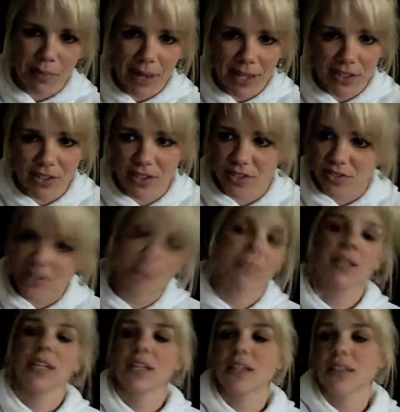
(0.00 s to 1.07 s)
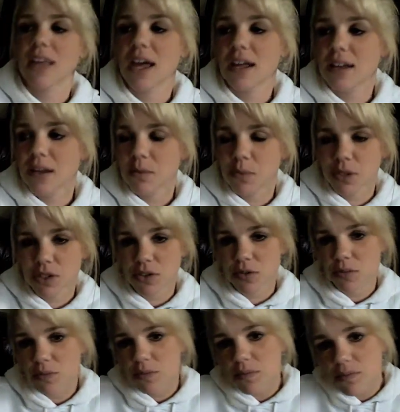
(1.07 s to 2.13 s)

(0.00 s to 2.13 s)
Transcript: pages or something like that. And when